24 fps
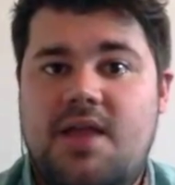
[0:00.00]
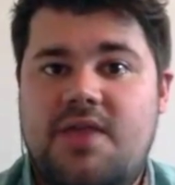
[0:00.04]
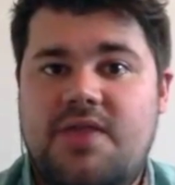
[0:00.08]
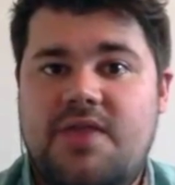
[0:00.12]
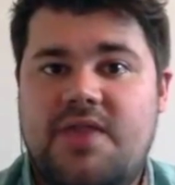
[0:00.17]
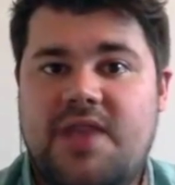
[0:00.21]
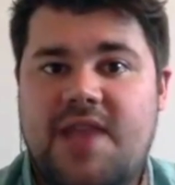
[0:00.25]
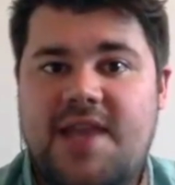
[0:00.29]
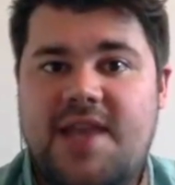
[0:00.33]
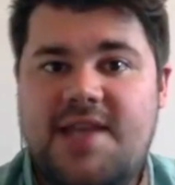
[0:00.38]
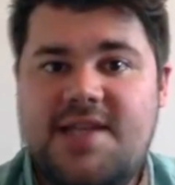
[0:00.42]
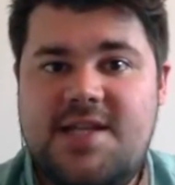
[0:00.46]

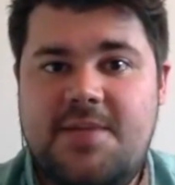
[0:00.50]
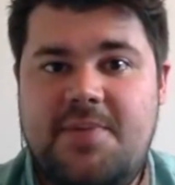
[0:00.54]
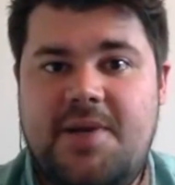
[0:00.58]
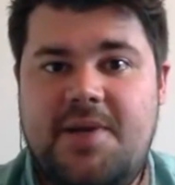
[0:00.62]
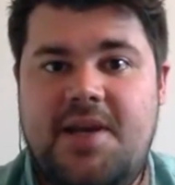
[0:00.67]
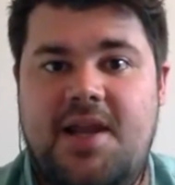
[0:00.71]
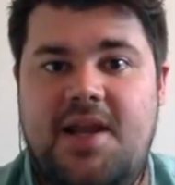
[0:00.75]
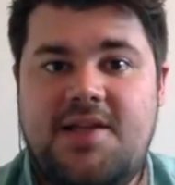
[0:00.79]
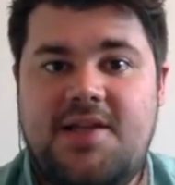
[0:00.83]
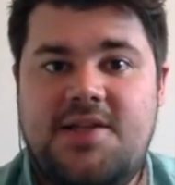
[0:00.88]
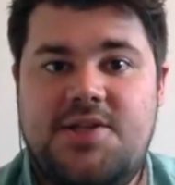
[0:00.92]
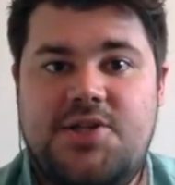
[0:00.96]
The last tip
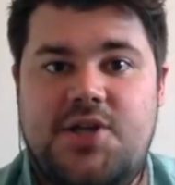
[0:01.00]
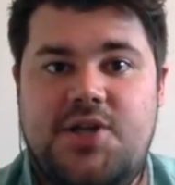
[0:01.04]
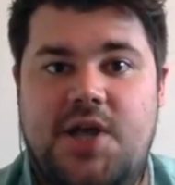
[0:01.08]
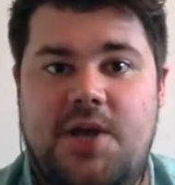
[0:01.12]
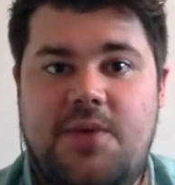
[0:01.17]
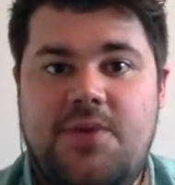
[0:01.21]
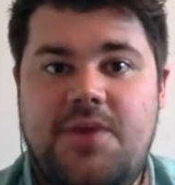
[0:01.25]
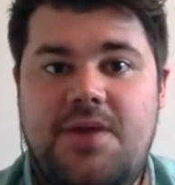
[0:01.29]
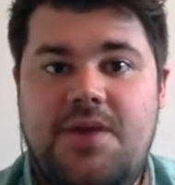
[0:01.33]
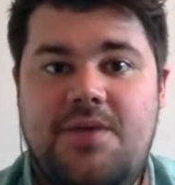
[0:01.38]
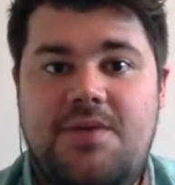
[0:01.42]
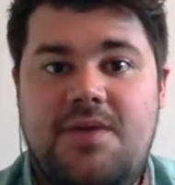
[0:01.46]
I'd like to share
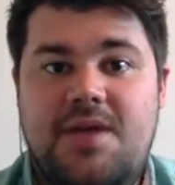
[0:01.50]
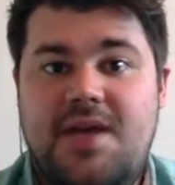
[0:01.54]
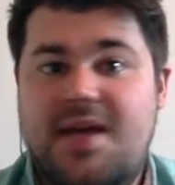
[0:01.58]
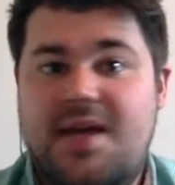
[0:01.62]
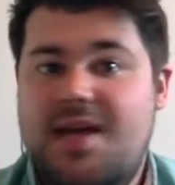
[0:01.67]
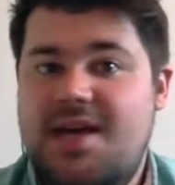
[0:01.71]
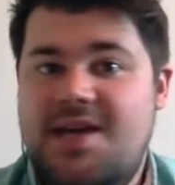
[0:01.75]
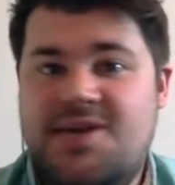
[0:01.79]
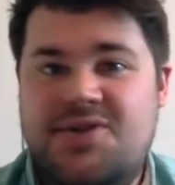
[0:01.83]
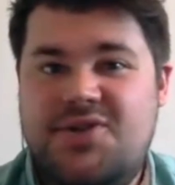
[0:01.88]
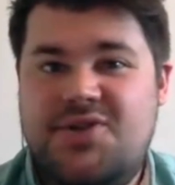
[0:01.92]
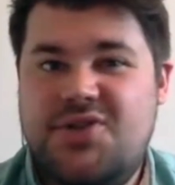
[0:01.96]
with you
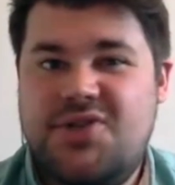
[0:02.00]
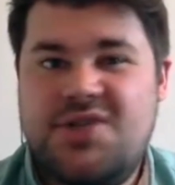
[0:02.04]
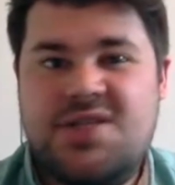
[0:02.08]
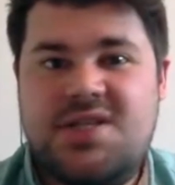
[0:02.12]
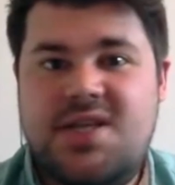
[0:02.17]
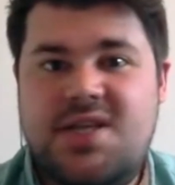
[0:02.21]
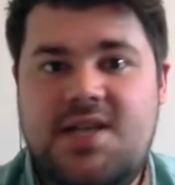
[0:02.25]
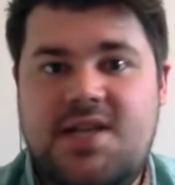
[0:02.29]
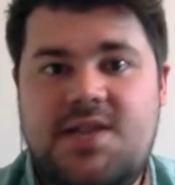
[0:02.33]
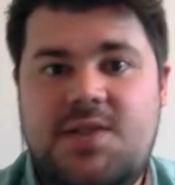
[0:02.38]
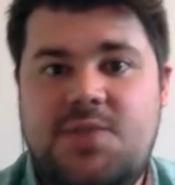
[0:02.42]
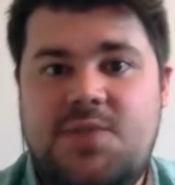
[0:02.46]
is just to
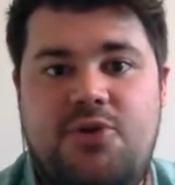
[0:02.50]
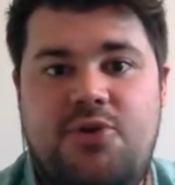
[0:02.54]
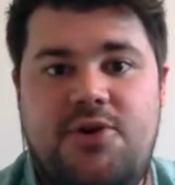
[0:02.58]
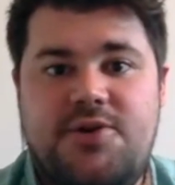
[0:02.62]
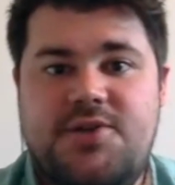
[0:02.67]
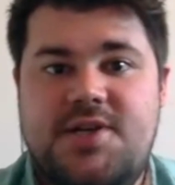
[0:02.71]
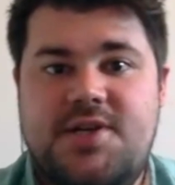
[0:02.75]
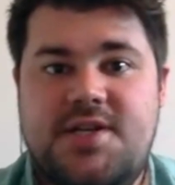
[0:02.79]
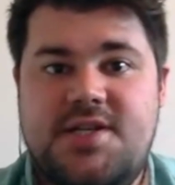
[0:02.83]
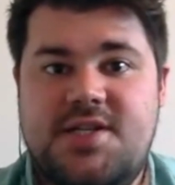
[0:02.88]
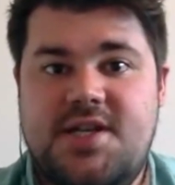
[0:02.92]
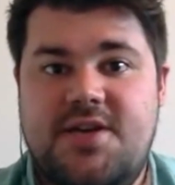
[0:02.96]
take this
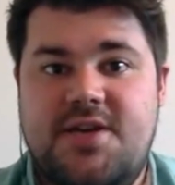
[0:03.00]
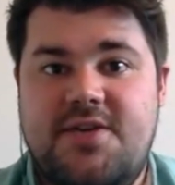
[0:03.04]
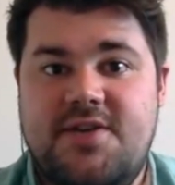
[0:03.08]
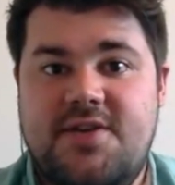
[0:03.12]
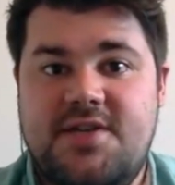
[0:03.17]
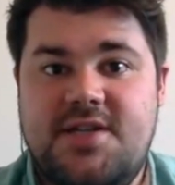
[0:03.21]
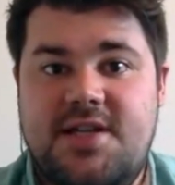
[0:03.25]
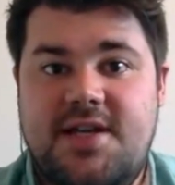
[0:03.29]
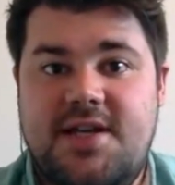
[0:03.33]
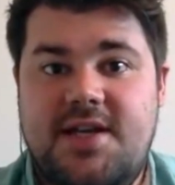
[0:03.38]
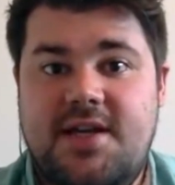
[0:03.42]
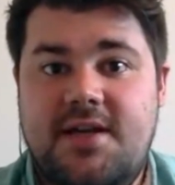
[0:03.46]
process
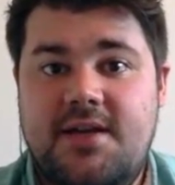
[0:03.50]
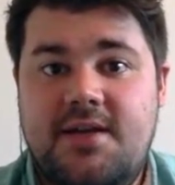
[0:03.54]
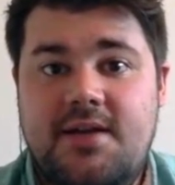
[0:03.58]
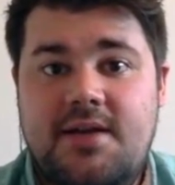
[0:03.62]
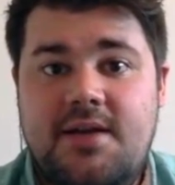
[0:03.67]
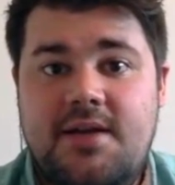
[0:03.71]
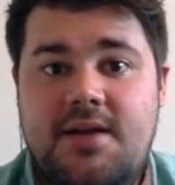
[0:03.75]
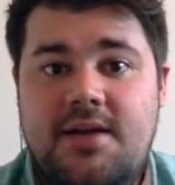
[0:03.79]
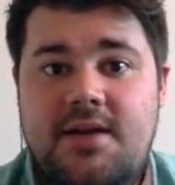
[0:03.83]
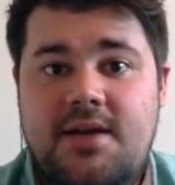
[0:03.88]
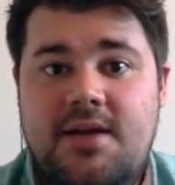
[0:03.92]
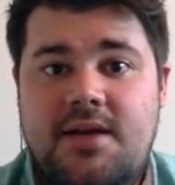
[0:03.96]
seriously.
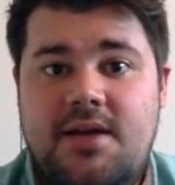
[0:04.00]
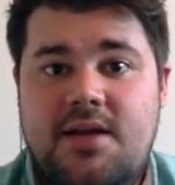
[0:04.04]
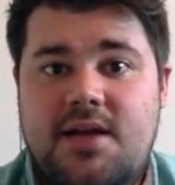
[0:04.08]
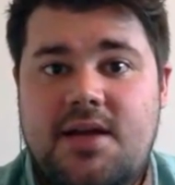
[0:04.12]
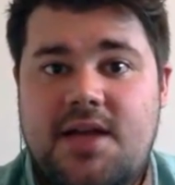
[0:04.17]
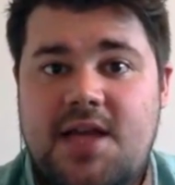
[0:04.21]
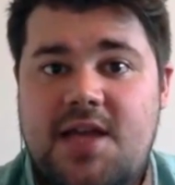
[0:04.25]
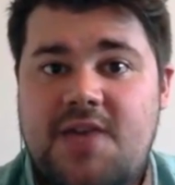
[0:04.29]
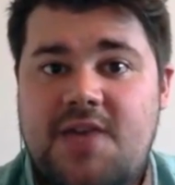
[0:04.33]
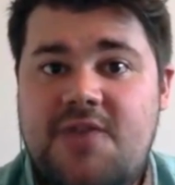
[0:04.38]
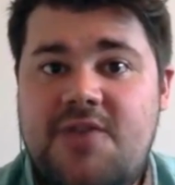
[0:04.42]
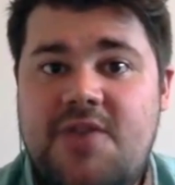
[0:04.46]

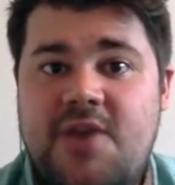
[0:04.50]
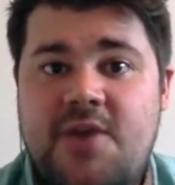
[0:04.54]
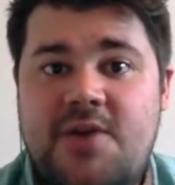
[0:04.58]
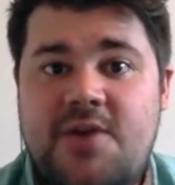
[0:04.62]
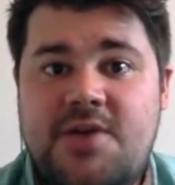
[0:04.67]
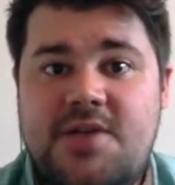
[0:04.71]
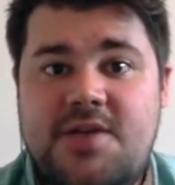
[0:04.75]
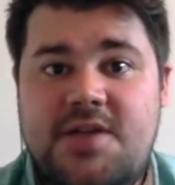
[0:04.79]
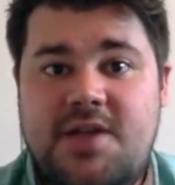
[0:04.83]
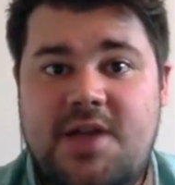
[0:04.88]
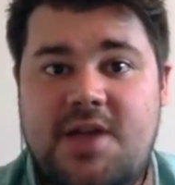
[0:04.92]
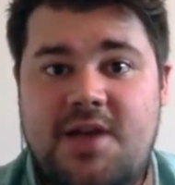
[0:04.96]
Even though
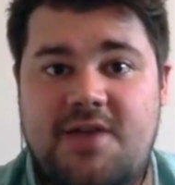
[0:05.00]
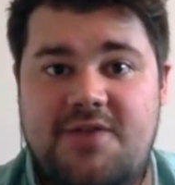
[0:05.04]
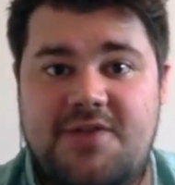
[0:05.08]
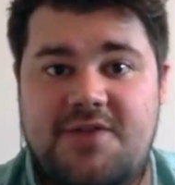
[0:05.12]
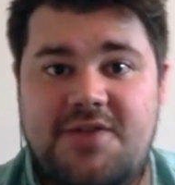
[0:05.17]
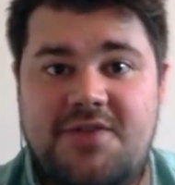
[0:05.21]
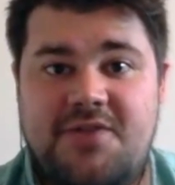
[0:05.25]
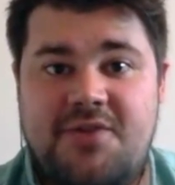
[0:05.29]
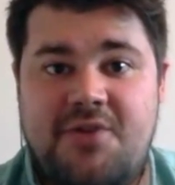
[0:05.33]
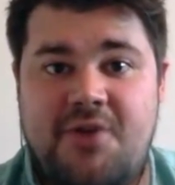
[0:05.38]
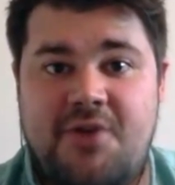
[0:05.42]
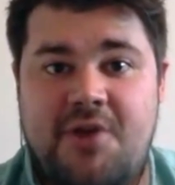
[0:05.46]
it's in the
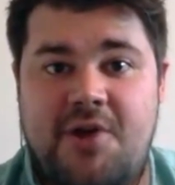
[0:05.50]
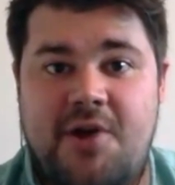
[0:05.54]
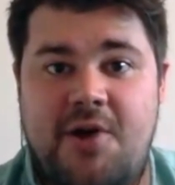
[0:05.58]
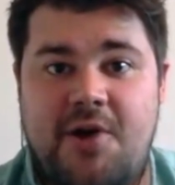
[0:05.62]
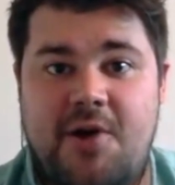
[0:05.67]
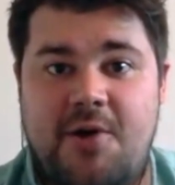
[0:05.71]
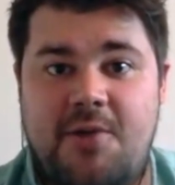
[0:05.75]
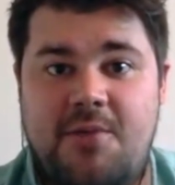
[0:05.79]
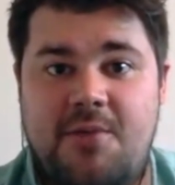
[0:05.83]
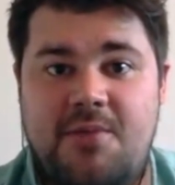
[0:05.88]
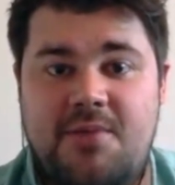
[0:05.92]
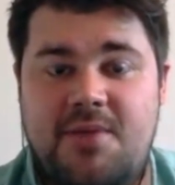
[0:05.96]
comfort of your own
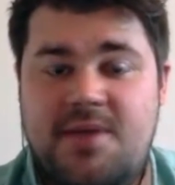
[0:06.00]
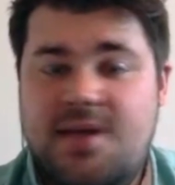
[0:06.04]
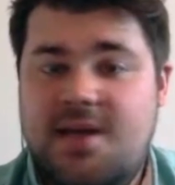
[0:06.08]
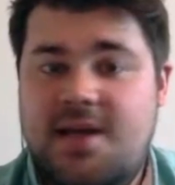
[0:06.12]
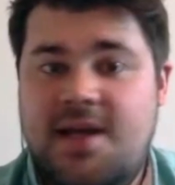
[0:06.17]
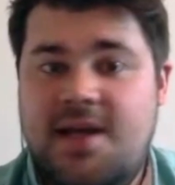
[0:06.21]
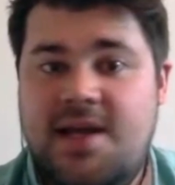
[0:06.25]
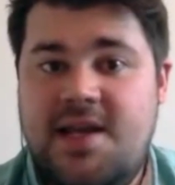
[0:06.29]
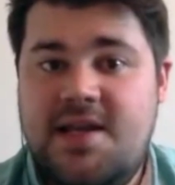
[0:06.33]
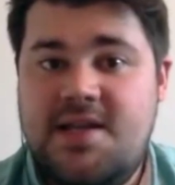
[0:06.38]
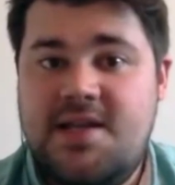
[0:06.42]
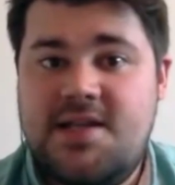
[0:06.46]
home,
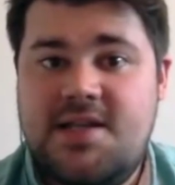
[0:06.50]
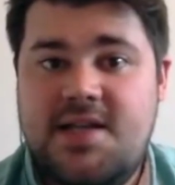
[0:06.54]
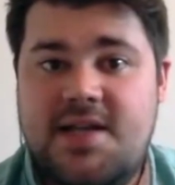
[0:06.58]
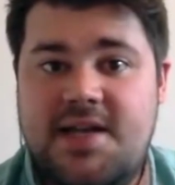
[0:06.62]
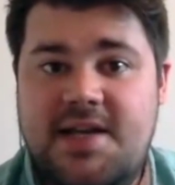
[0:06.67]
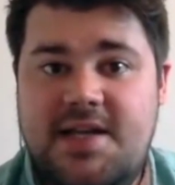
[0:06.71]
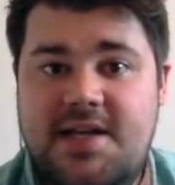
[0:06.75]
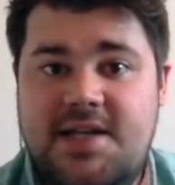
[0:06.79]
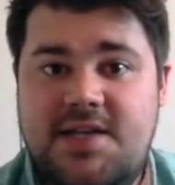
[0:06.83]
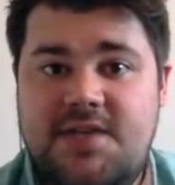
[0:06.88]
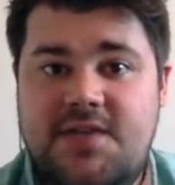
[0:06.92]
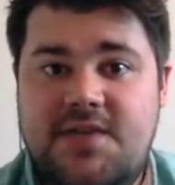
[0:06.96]
it is still
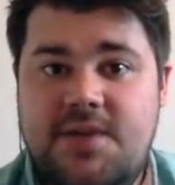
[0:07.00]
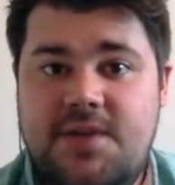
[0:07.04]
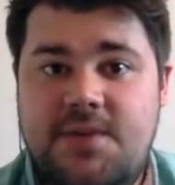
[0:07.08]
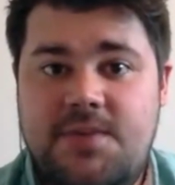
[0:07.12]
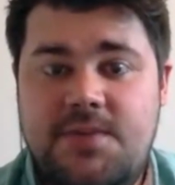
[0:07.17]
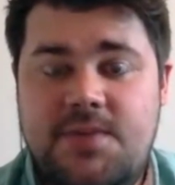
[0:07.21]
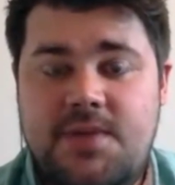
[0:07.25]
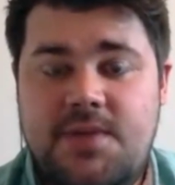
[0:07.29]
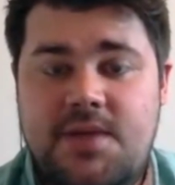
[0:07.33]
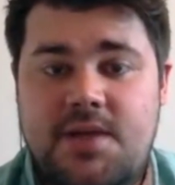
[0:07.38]
an interview.